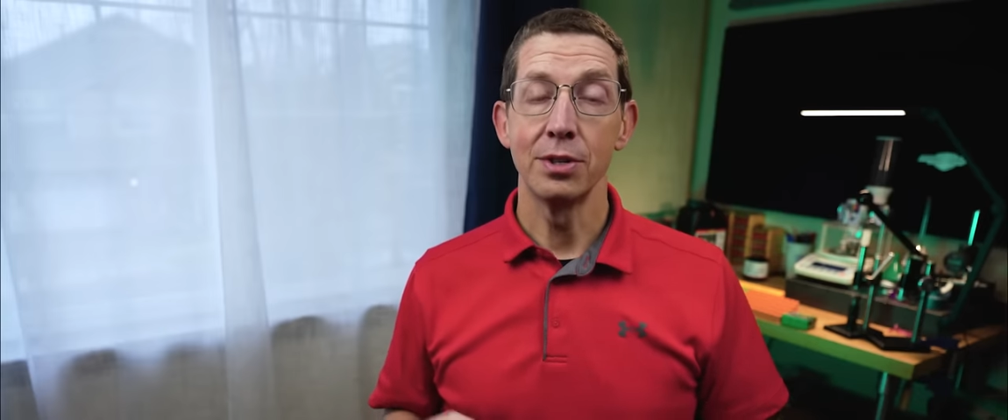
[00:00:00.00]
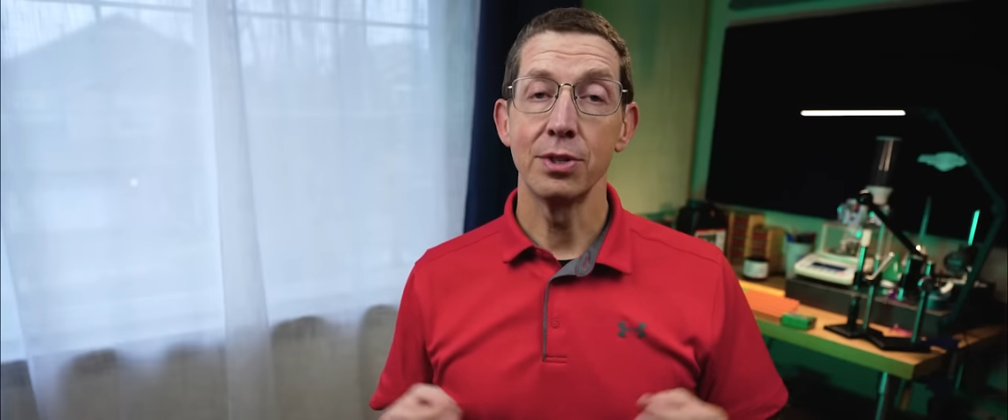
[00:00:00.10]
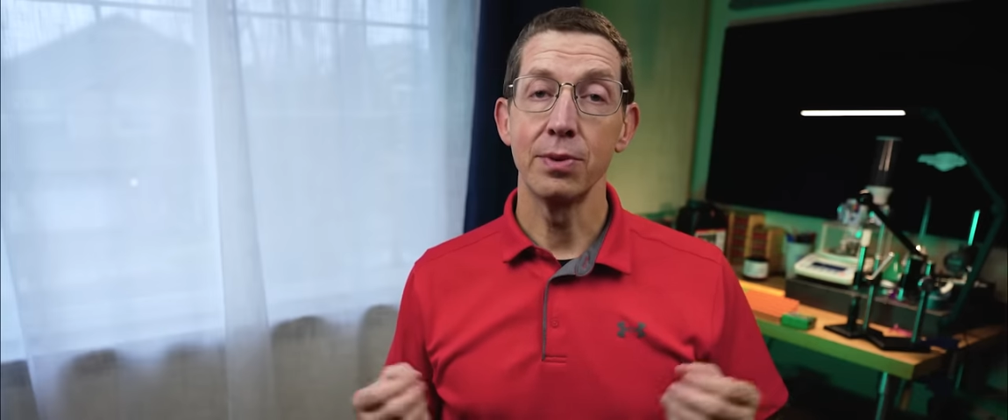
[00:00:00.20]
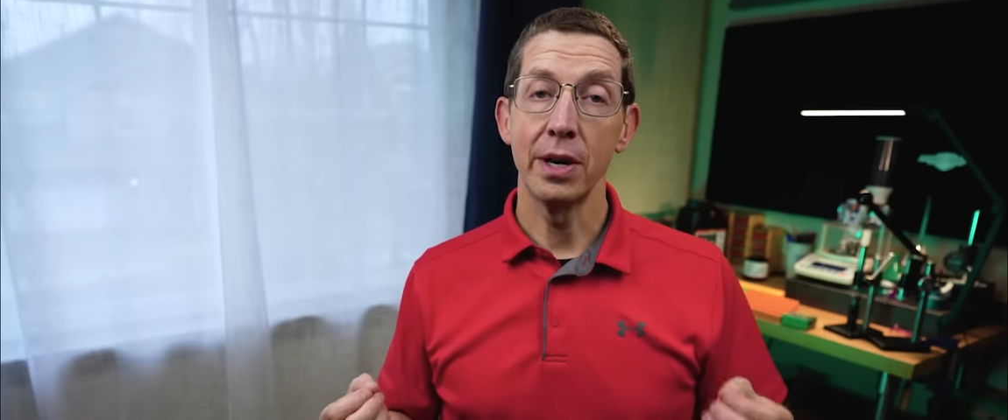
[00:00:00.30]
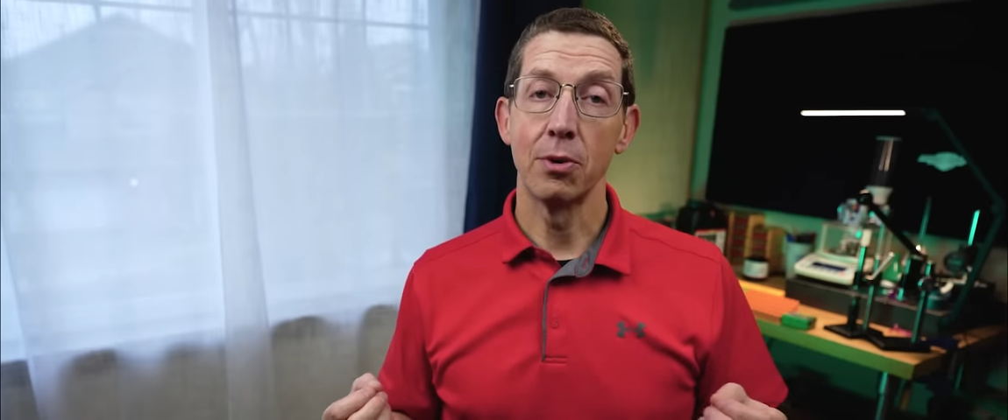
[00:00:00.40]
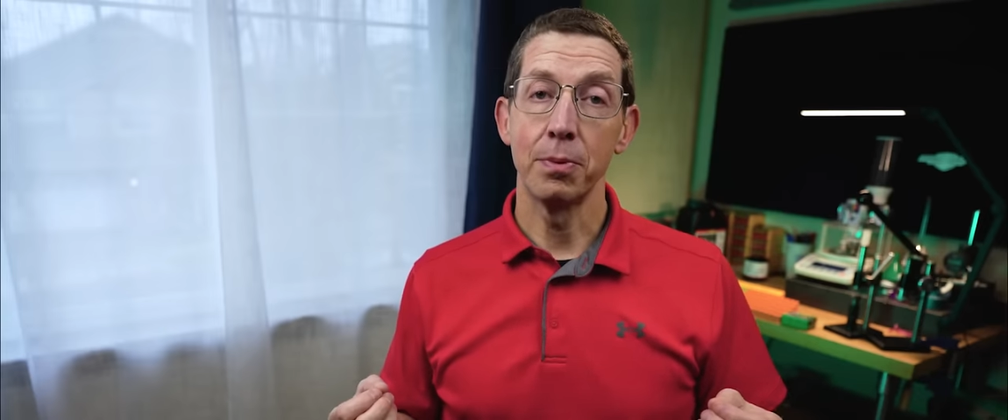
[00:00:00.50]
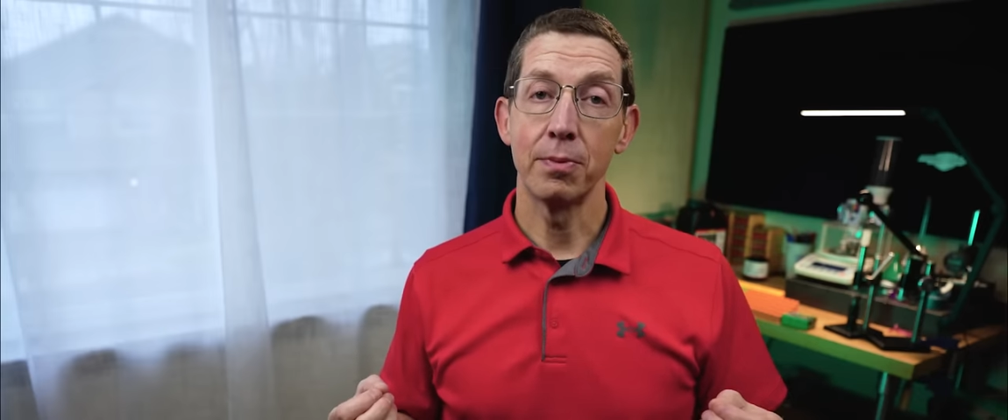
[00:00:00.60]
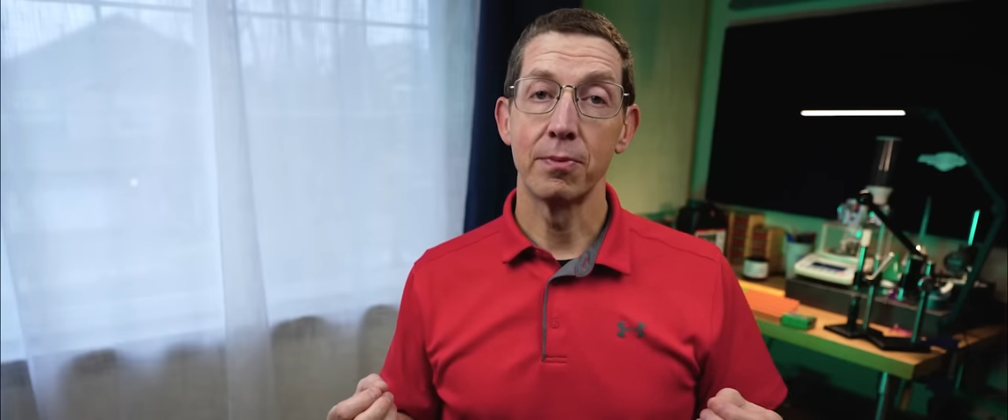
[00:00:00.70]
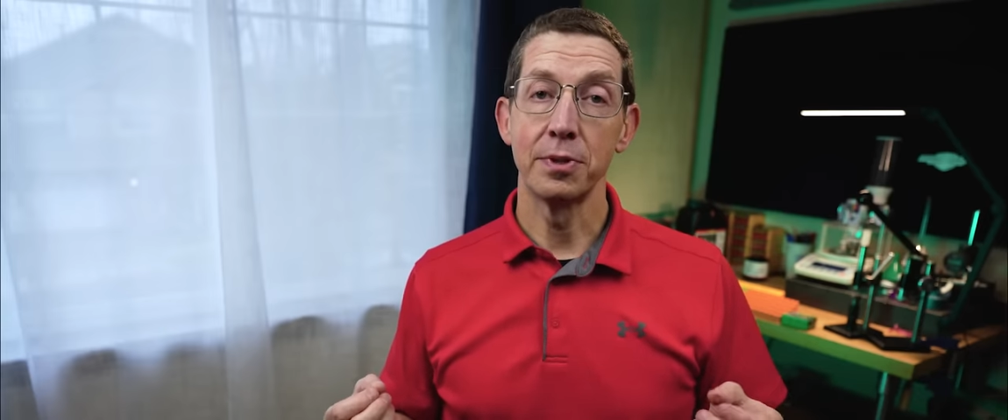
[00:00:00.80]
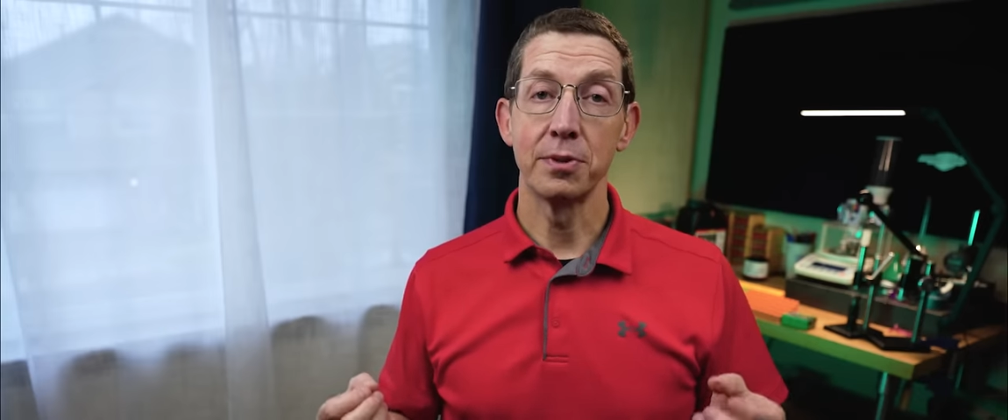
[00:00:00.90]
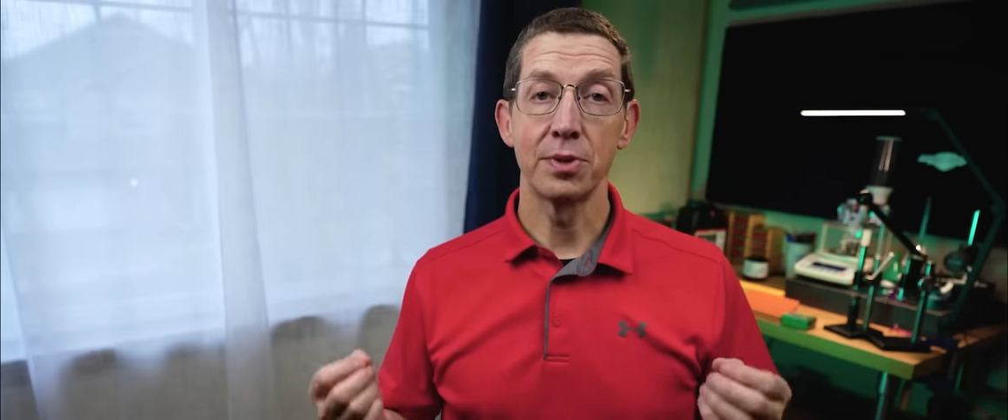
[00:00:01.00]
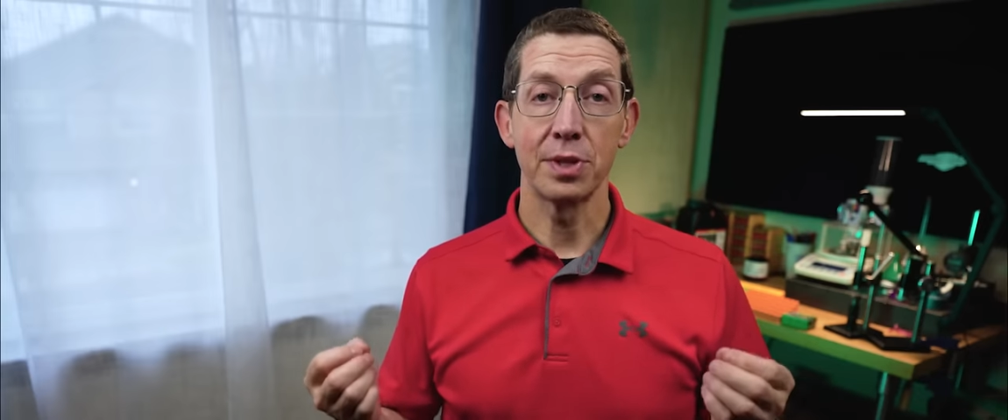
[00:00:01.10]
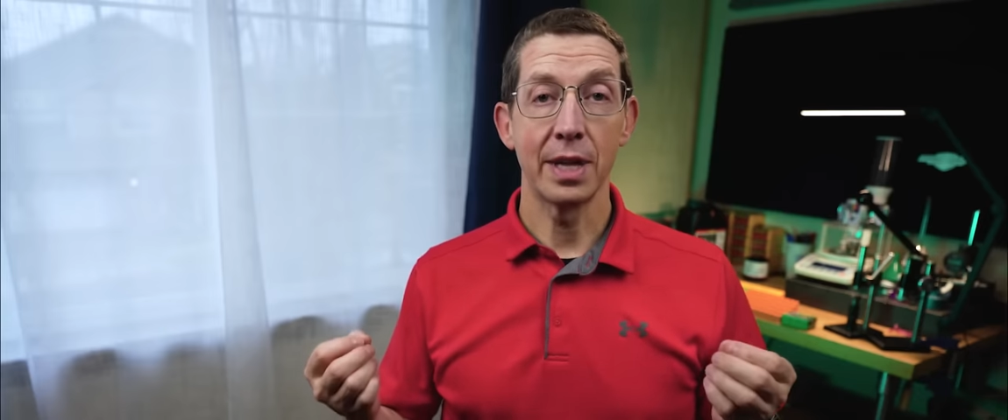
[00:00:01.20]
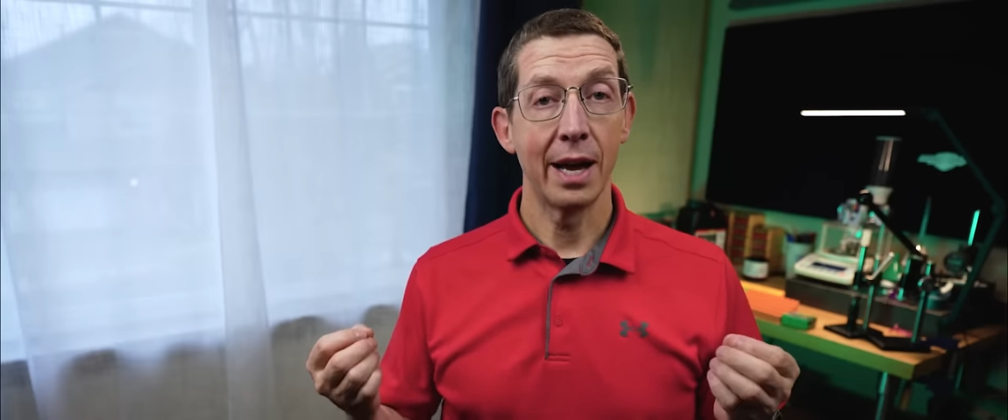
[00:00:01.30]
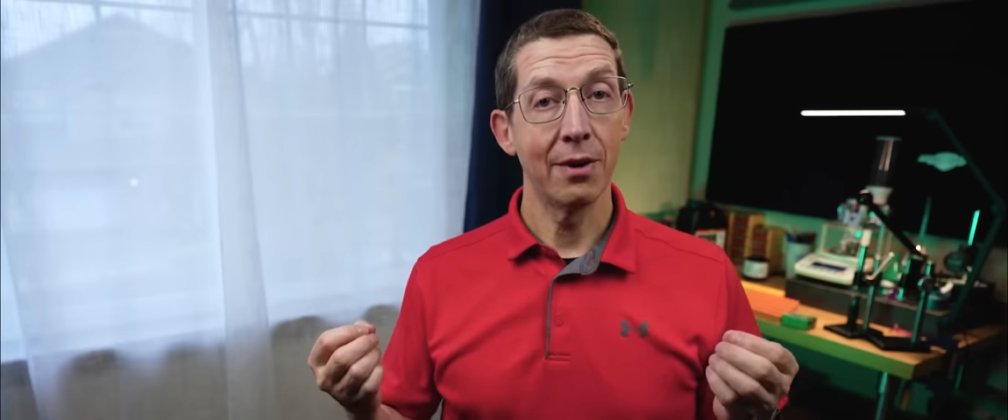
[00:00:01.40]
to help
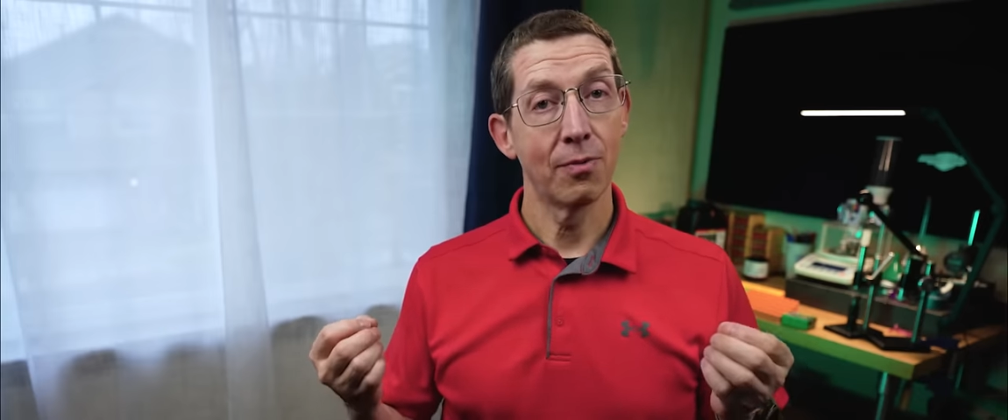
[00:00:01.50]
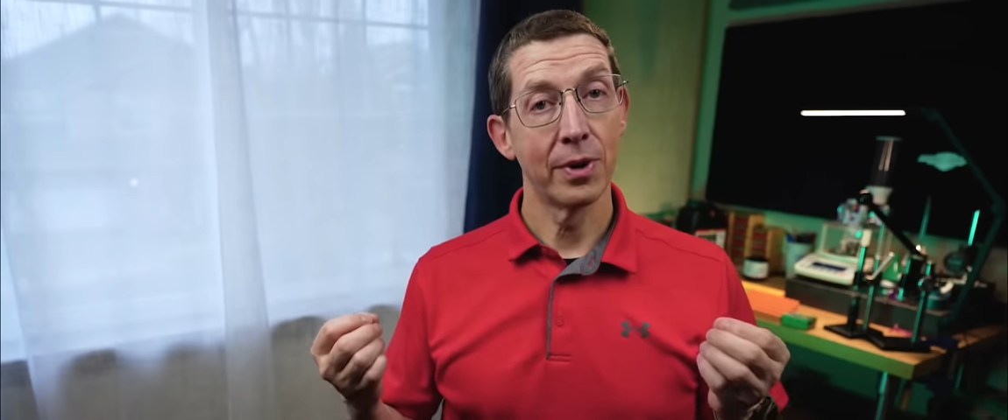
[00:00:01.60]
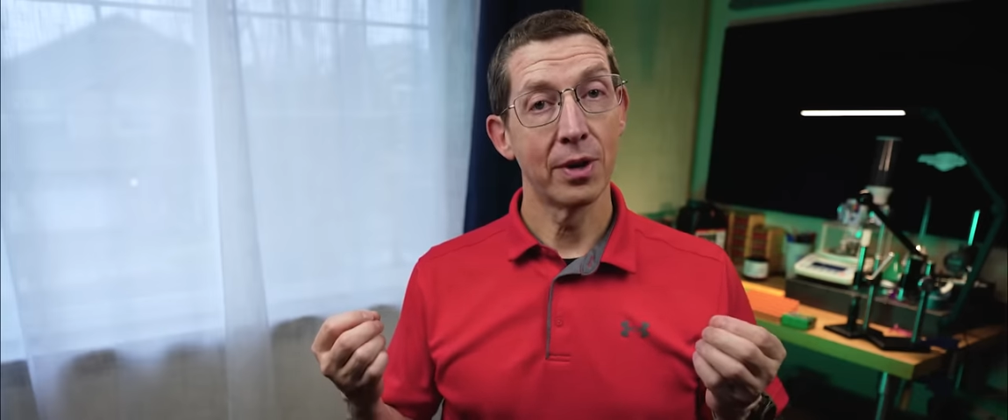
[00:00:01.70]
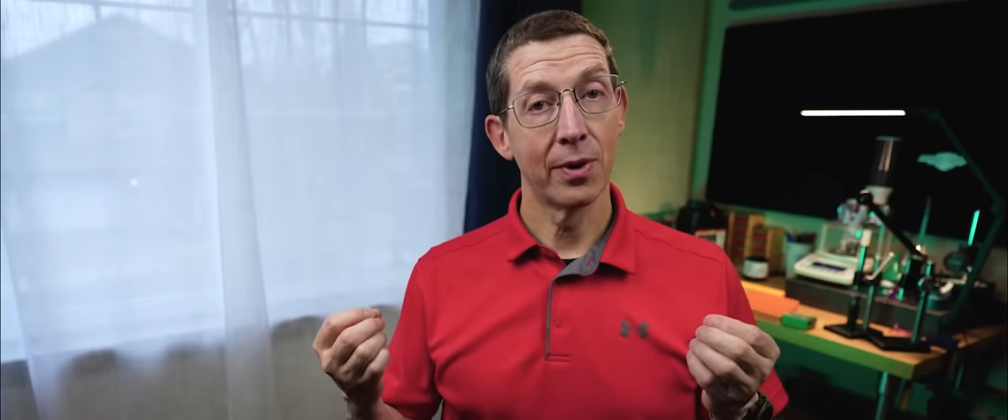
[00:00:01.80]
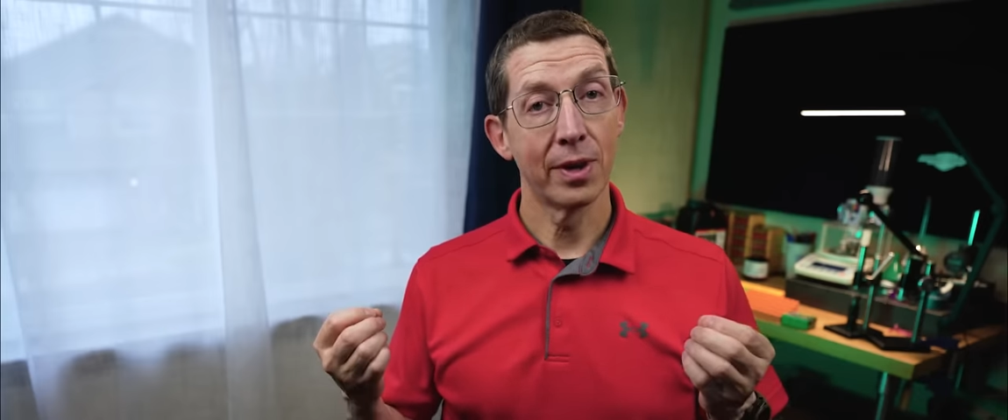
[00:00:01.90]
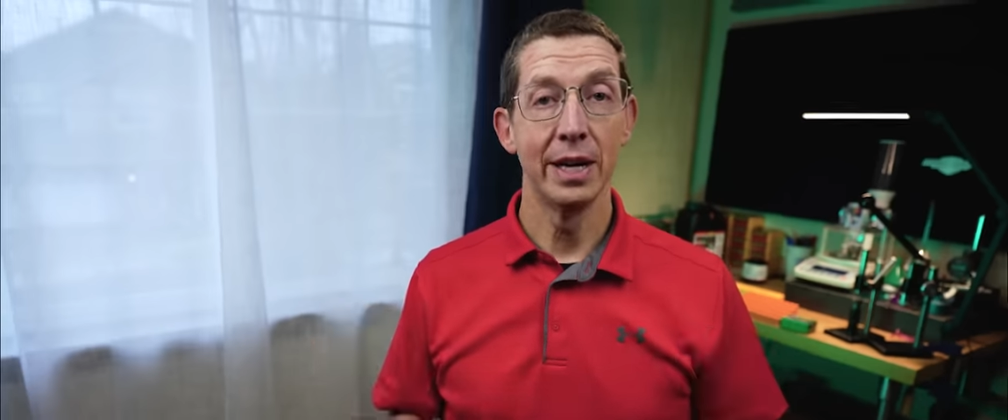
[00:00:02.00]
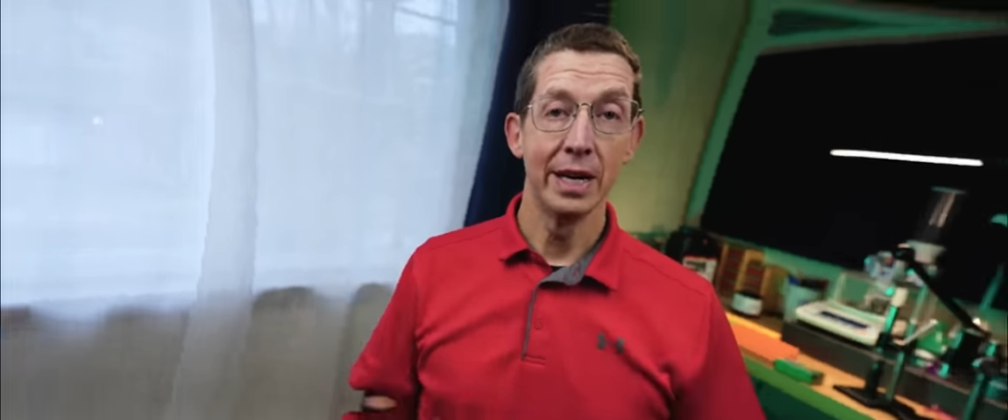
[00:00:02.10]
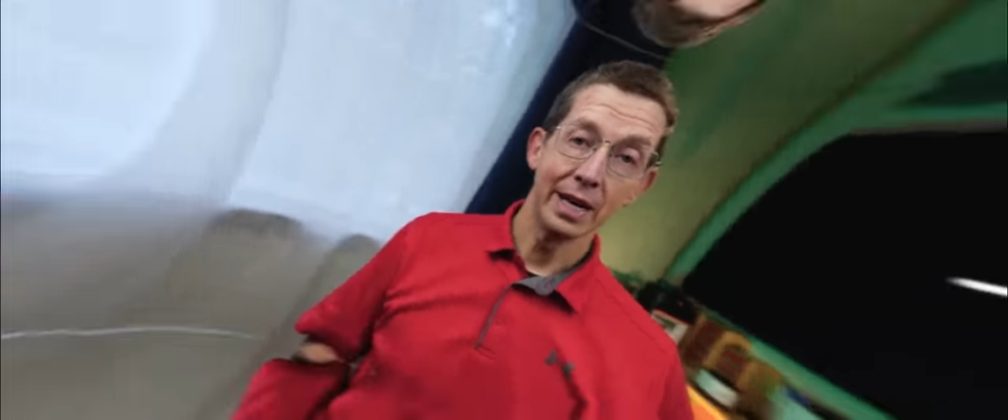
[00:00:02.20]
reduce that recoil a